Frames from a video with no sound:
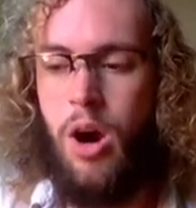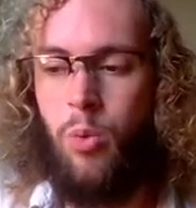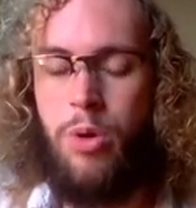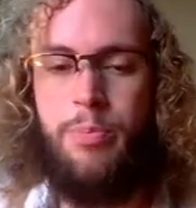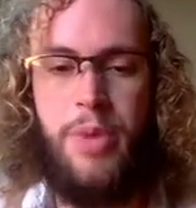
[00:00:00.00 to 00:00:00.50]

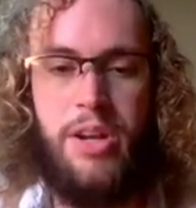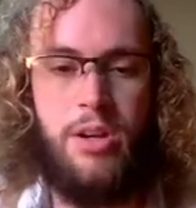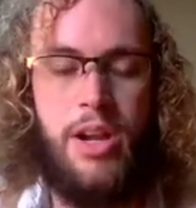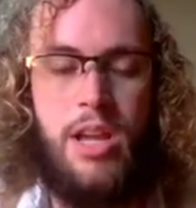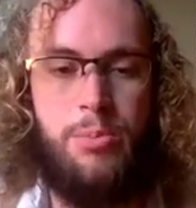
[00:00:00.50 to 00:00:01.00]
were
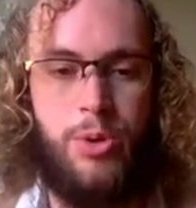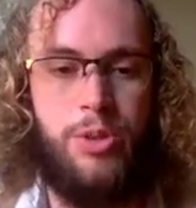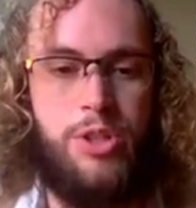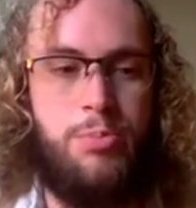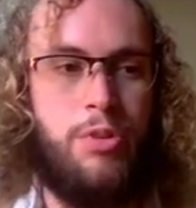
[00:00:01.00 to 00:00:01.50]
better able
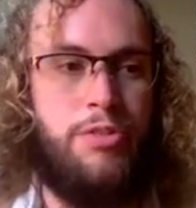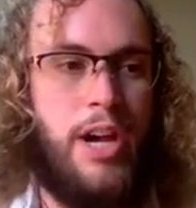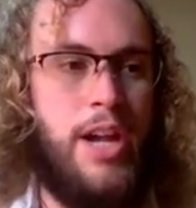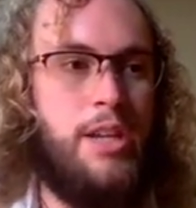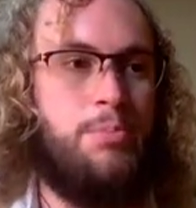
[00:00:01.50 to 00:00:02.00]
to
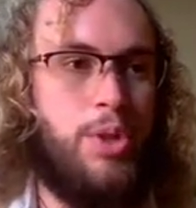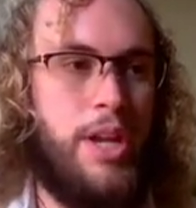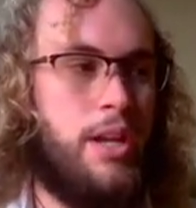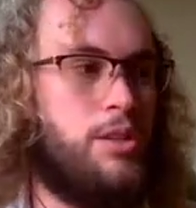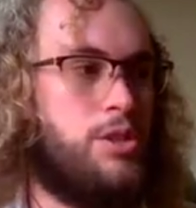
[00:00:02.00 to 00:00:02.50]
provide
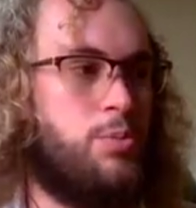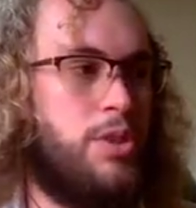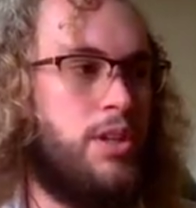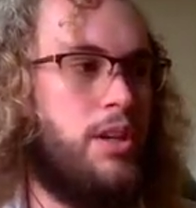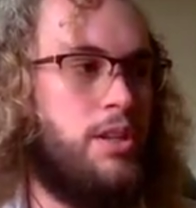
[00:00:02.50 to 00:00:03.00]
plants with
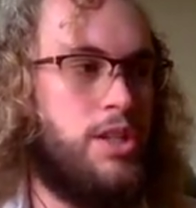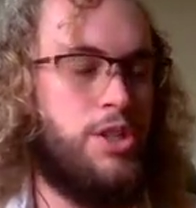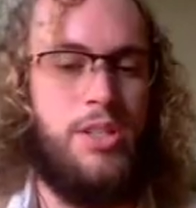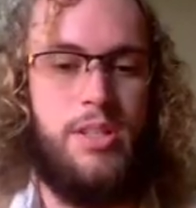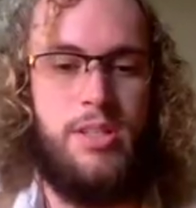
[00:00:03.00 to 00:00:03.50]
the
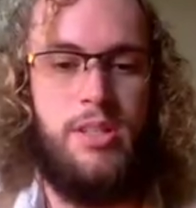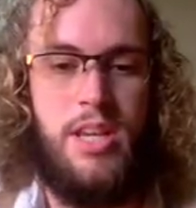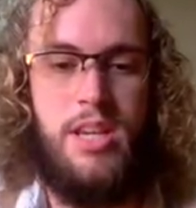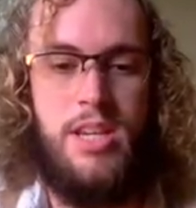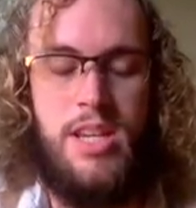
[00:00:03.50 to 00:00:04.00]
conditions that
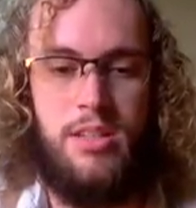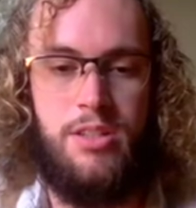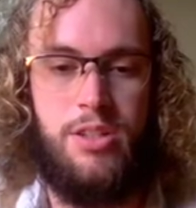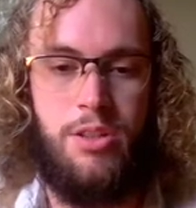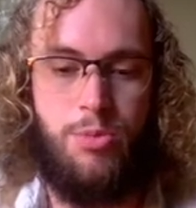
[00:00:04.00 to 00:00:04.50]
they needed
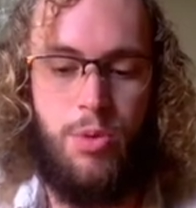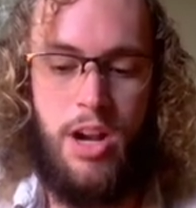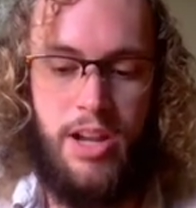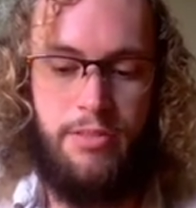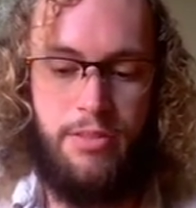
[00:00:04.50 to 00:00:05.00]
to
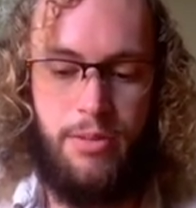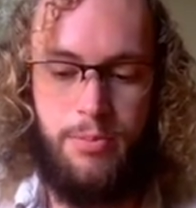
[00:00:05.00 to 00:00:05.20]
thrive.